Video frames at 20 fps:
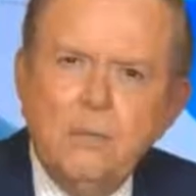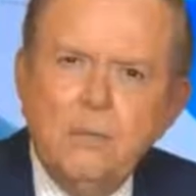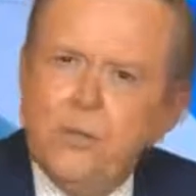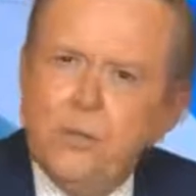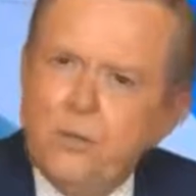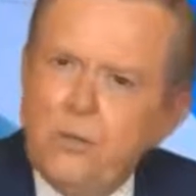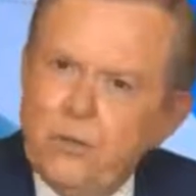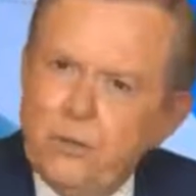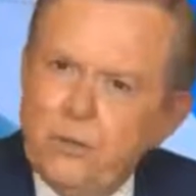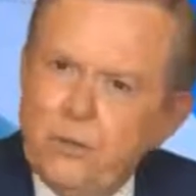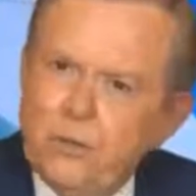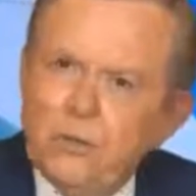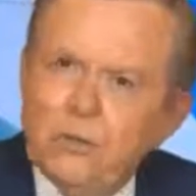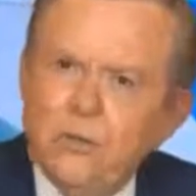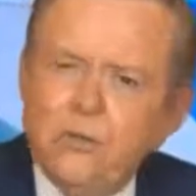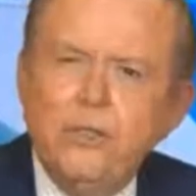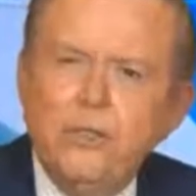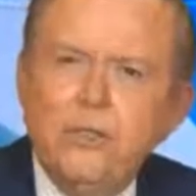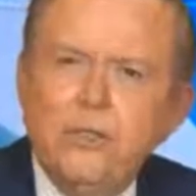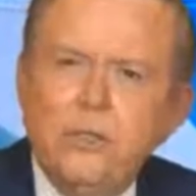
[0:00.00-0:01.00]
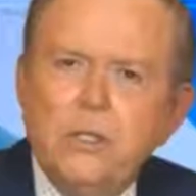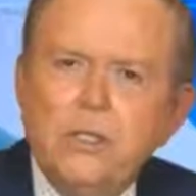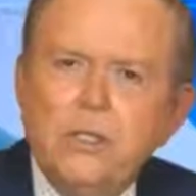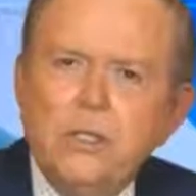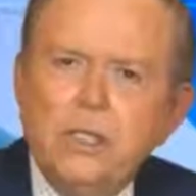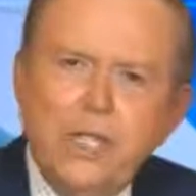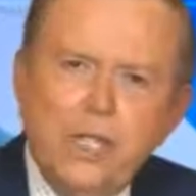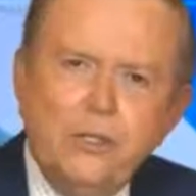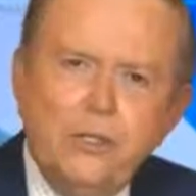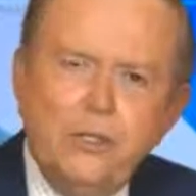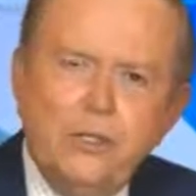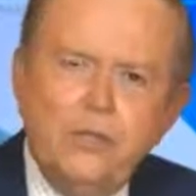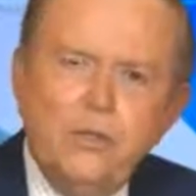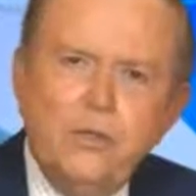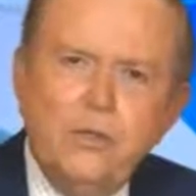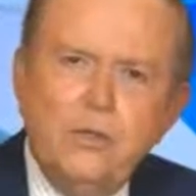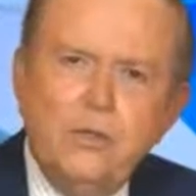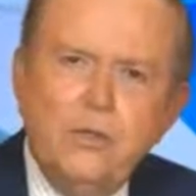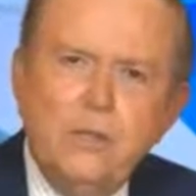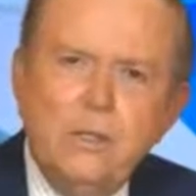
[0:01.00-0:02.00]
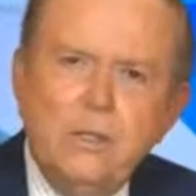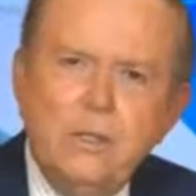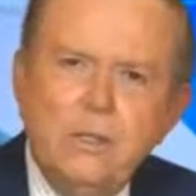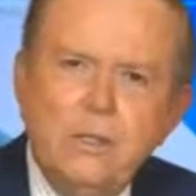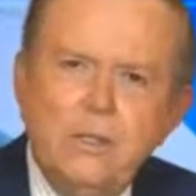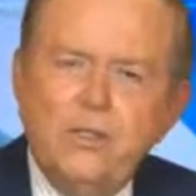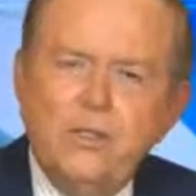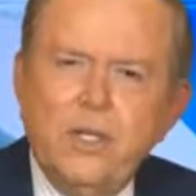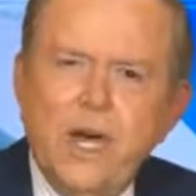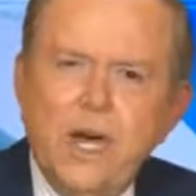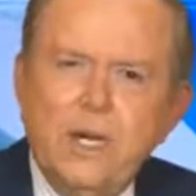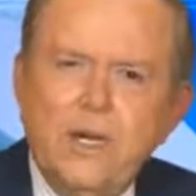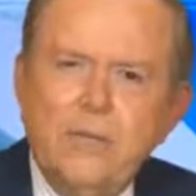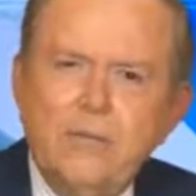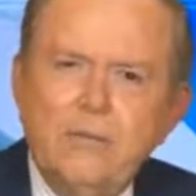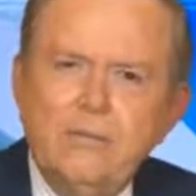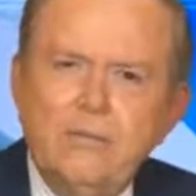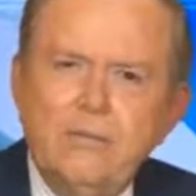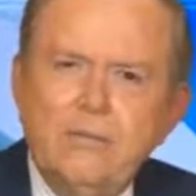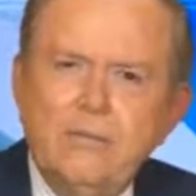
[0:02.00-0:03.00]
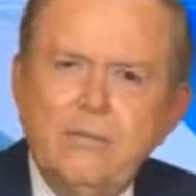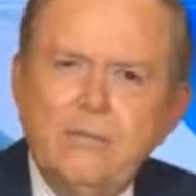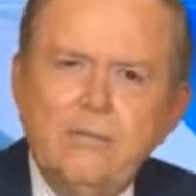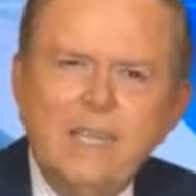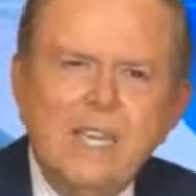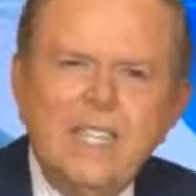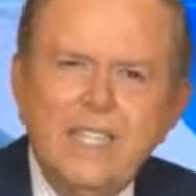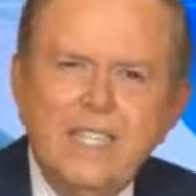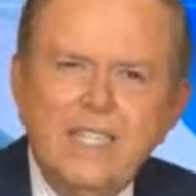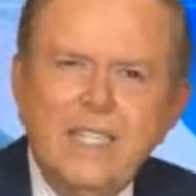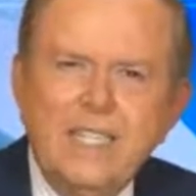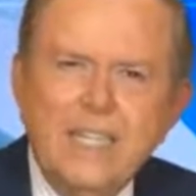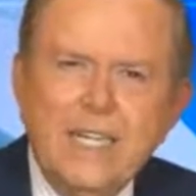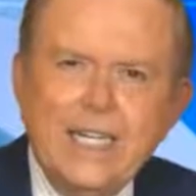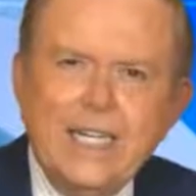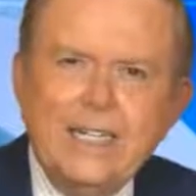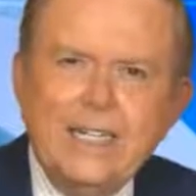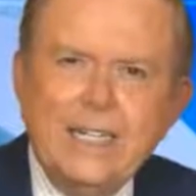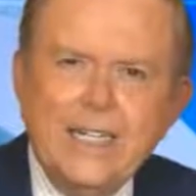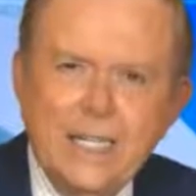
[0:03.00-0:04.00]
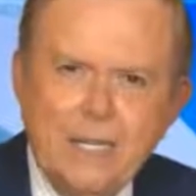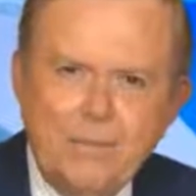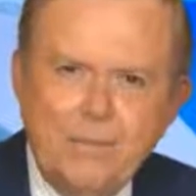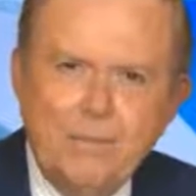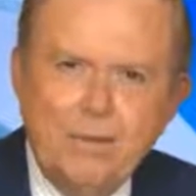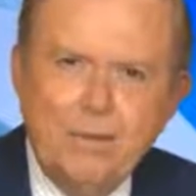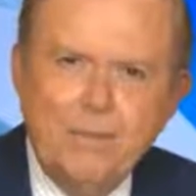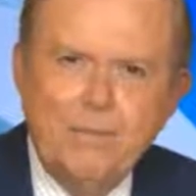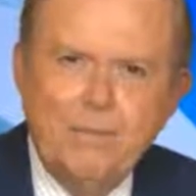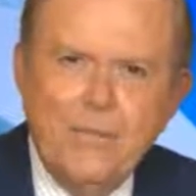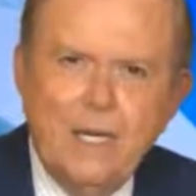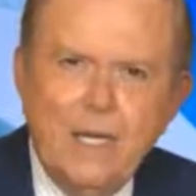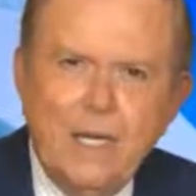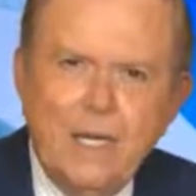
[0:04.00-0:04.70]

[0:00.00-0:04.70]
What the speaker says: But numerous jurisdictions decided they didn't need to keep them.